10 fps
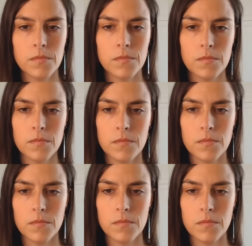
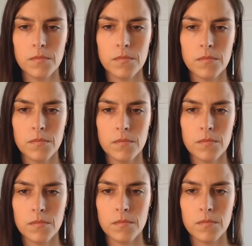
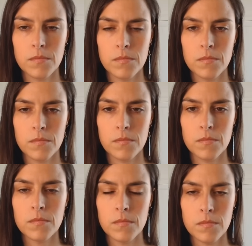
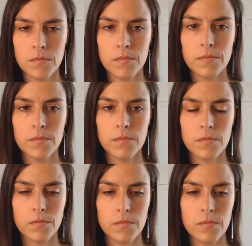
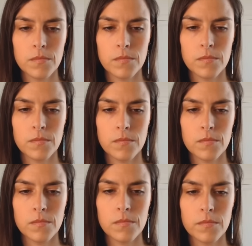
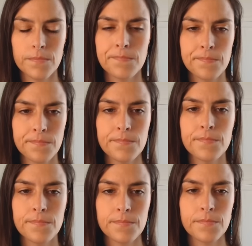
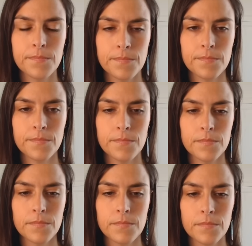
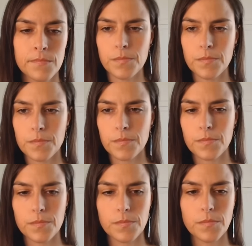
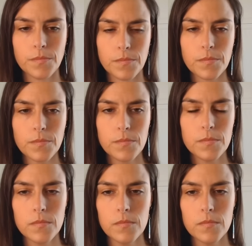The person shown says nothing.